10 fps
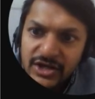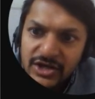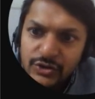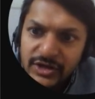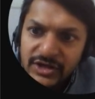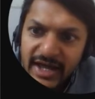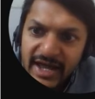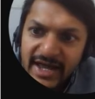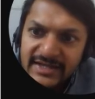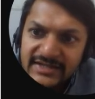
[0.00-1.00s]
So it
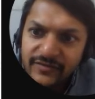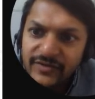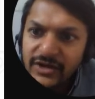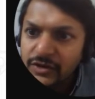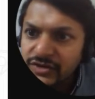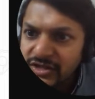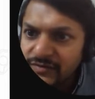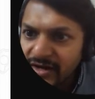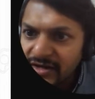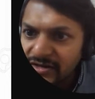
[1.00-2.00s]
has a velocity
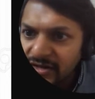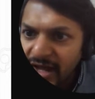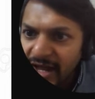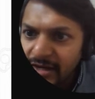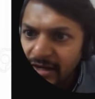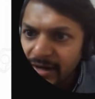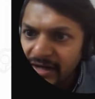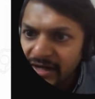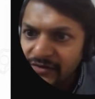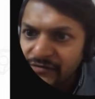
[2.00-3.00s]
vector and a
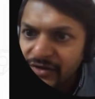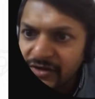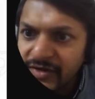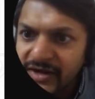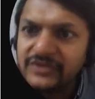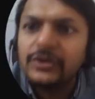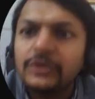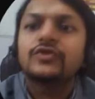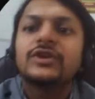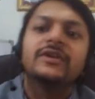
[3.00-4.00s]
magnetic field vector is
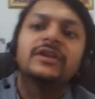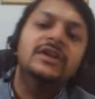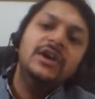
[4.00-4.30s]
also given.